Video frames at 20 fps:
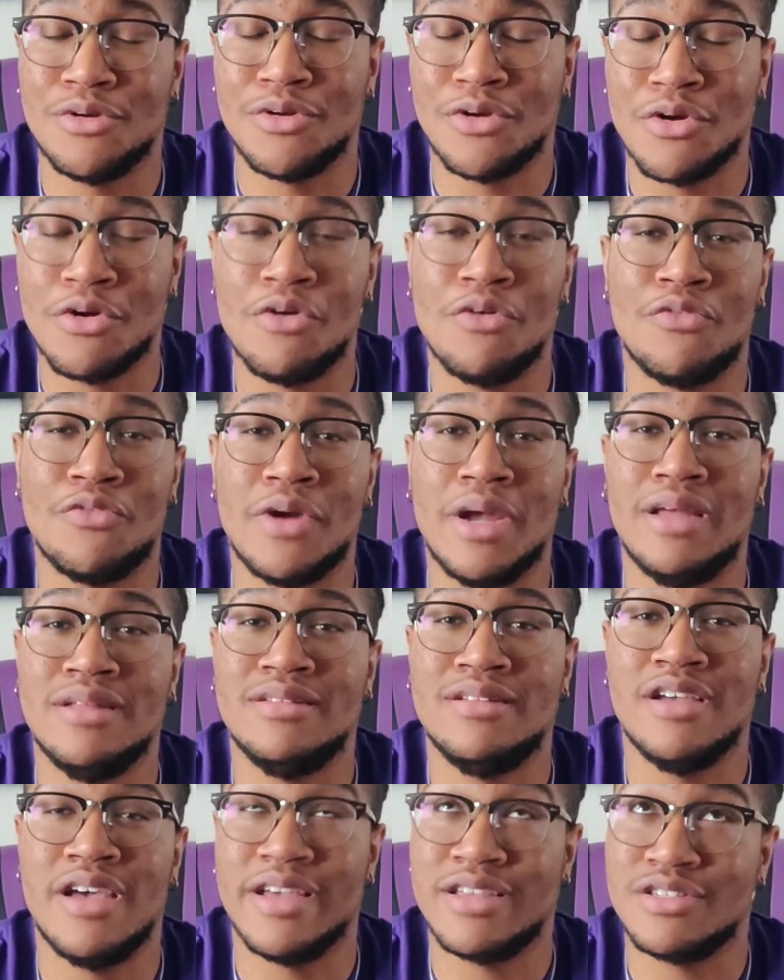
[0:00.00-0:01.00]

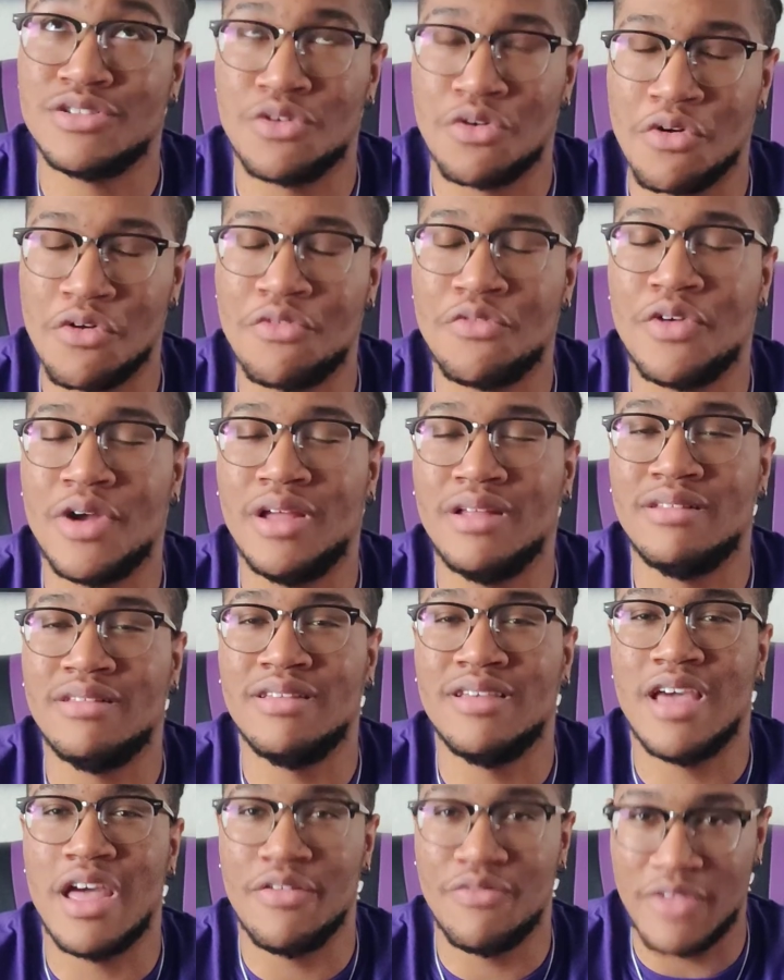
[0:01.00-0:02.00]
girlfriend, ex-girlfriend,
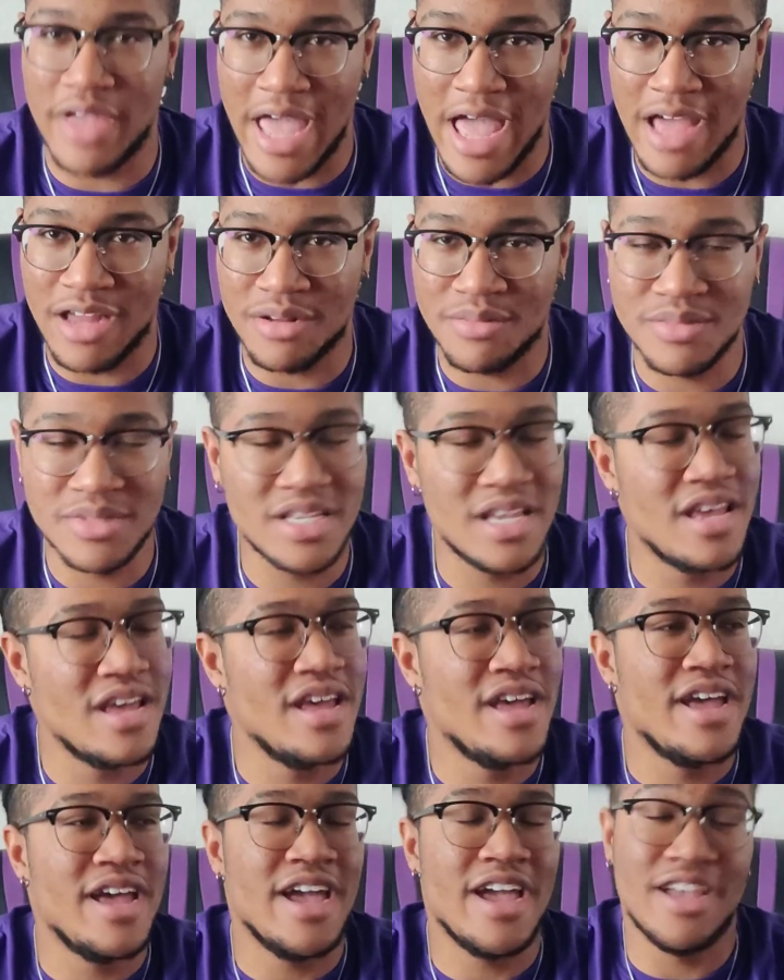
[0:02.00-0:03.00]
and the Addams.
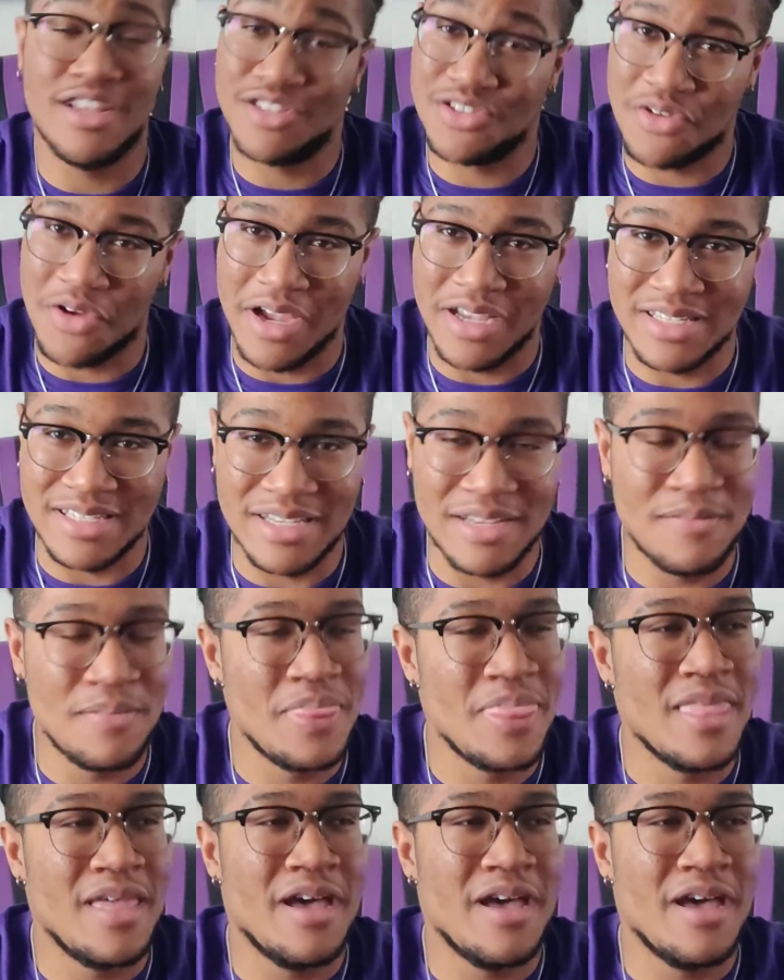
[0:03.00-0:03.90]
It's crazy.